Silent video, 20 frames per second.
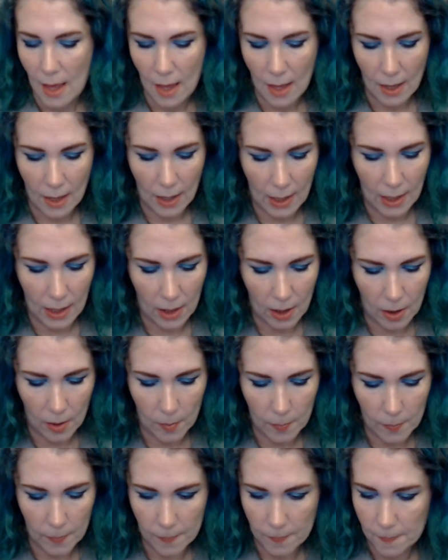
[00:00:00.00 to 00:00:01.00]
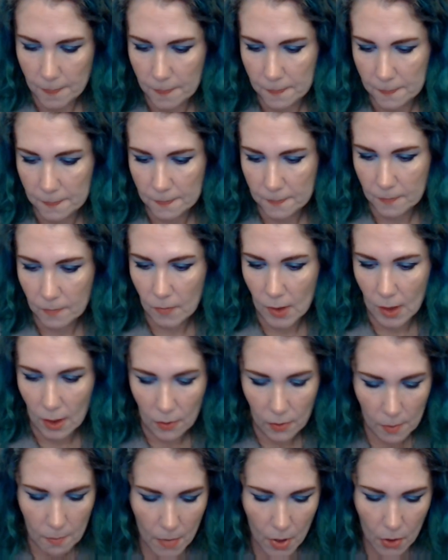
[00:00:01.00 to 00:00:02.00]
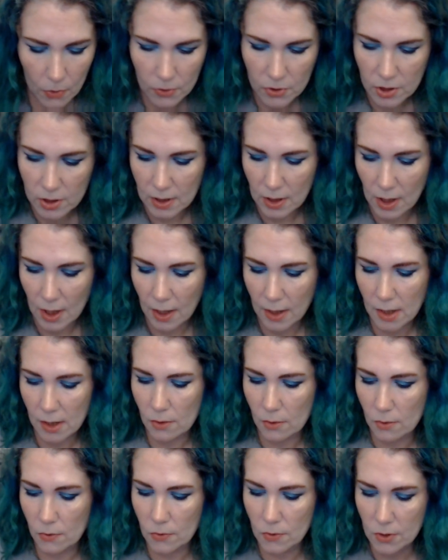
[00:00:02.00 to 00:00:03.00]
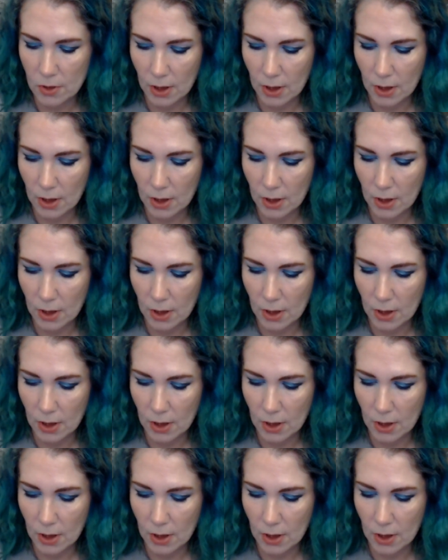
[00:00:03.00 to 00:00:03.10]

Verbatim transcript: Um, the most I used,